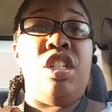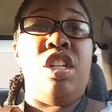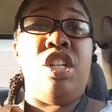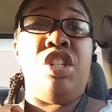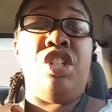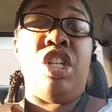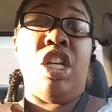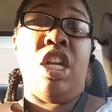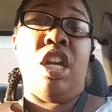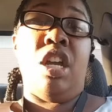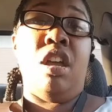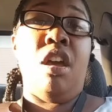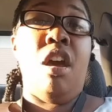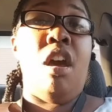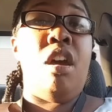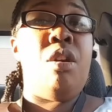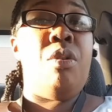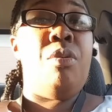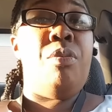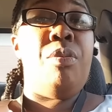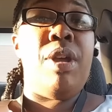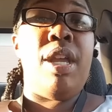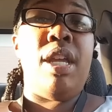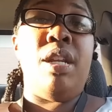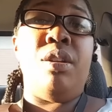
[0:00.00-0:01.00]
and then she could
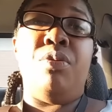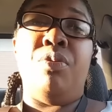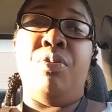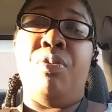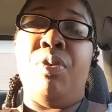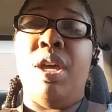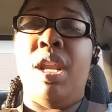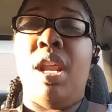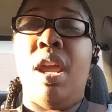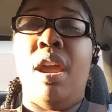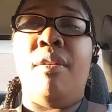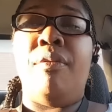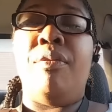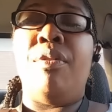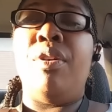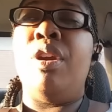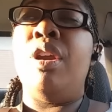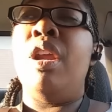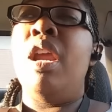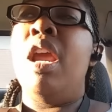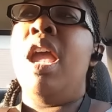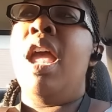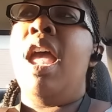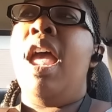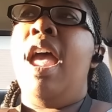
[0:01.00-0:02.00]
cuddle with and whatever.